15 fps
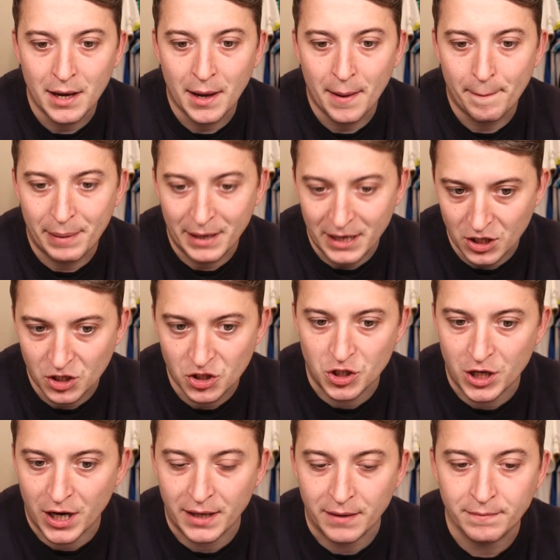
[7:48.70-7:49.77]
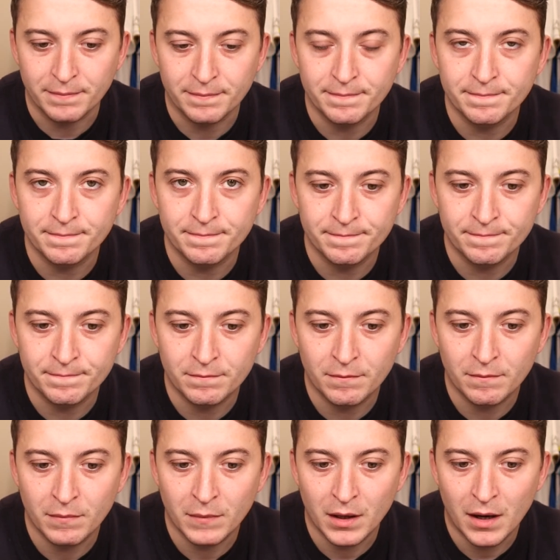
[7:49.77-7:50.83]
PSG.
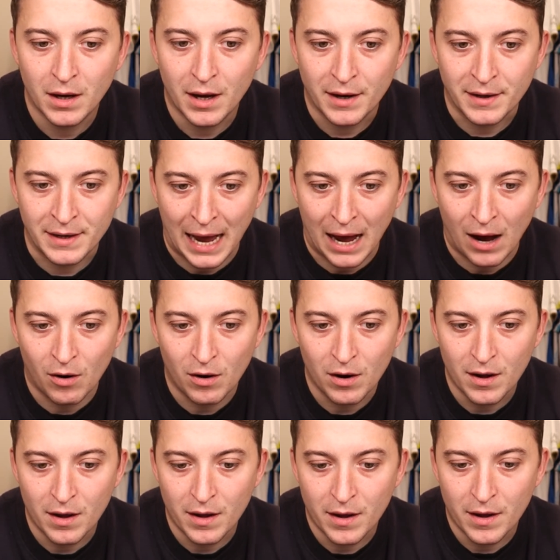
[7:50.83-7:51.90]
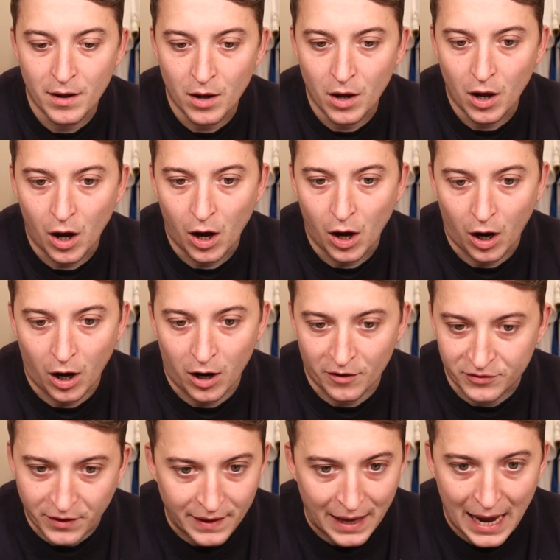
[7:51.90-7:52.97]
Now,
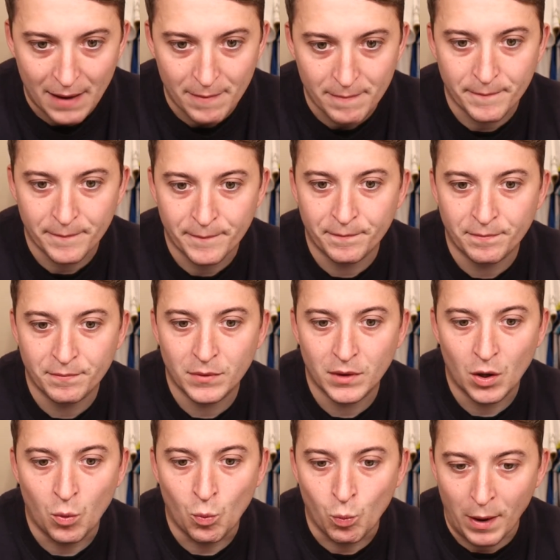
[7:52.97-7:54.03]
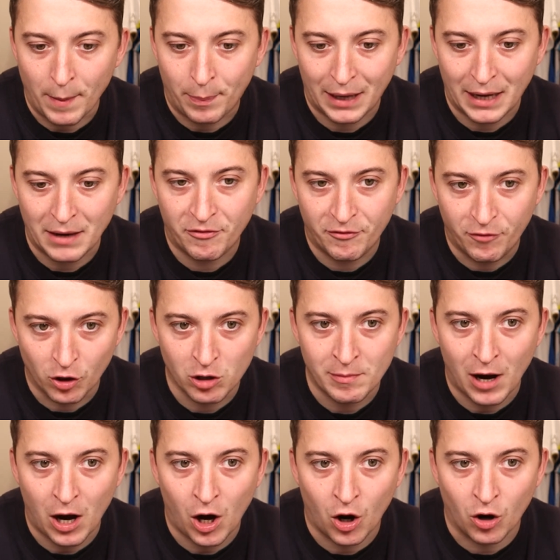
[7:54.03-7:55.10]
after that, we play Fulham at
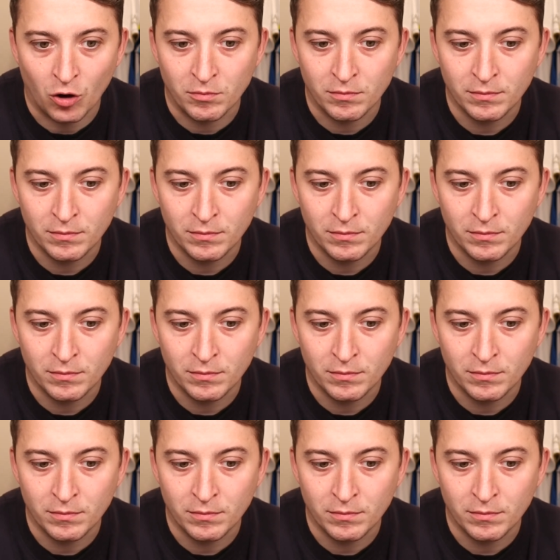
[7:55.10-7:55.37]
home.